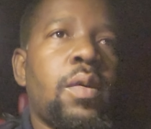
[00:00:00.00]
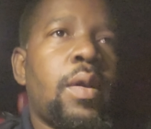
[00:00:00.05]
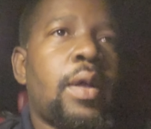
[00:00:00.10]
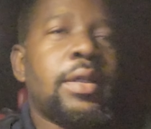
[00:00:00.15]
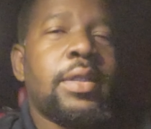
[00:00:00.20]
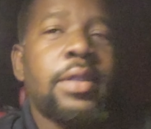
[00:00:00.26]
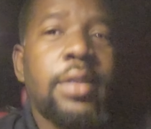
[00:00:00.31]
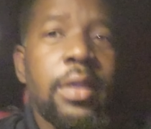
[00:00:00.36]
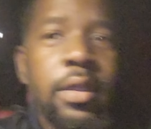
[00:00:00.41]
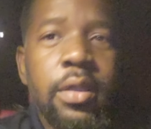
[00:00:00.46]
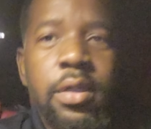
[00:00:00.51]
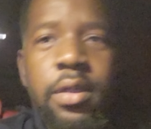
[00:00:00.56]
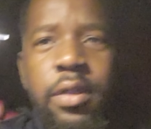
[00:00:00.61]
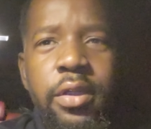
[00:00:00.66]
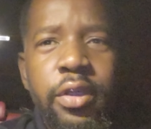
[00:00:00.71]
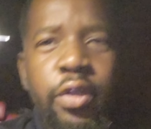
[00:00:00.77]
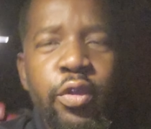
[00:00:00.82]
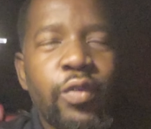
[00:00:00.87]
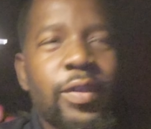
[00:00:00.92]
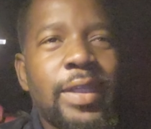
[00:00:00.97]
or see
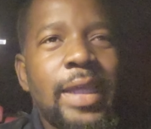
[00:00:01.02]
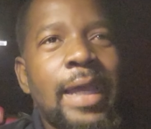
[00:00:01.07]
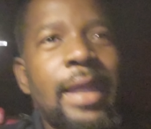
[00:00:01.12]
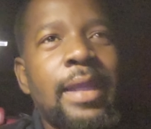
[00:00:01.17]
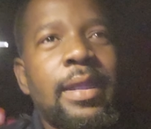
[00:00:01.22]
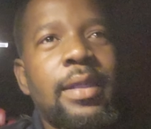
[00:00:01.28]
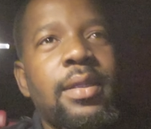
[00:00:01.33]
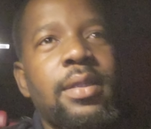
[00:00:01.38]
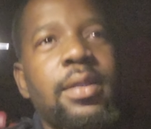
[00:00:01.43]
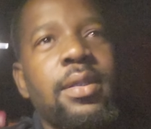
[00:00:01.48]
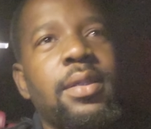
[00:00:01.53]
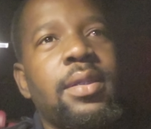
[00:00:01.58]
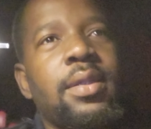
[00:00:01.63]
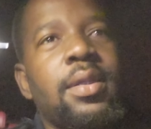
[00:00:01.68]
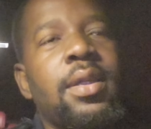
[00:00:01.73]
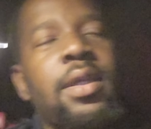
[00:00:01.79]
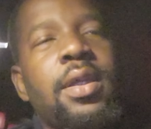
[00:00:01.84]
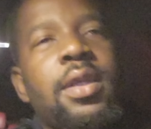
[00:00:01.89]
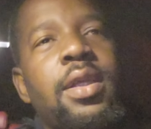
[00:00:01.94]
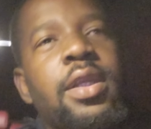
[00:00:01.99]
good new talent,
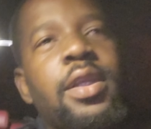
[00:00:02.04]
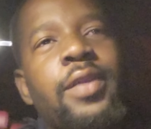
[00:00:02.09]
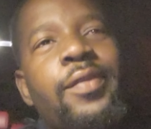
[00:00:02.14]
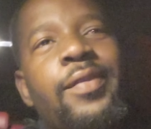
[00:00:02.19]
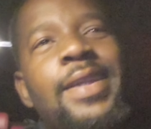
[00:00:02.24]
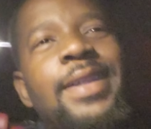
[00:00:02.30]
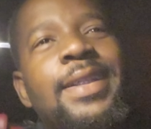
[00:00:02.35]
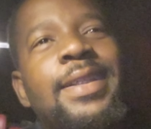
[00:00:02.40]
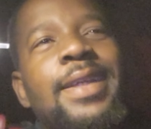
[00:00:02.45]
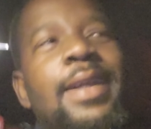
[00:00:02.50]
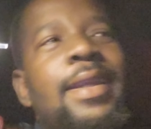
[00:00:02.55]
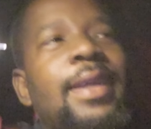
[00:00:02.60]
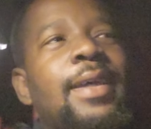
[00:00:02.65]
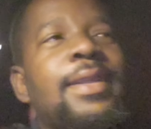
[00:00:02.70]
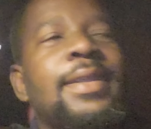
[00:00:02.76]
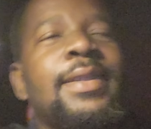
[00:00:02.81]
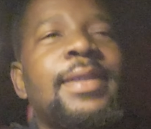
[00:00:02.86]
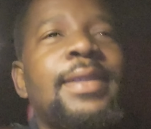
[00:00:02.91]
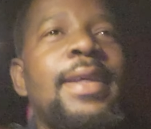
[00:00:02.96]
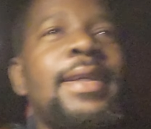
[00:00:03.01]
the reason I
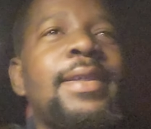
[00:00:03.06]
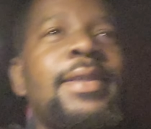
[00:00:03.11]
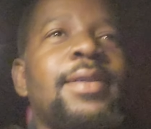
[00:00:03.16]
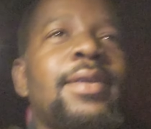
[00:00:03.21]
like to say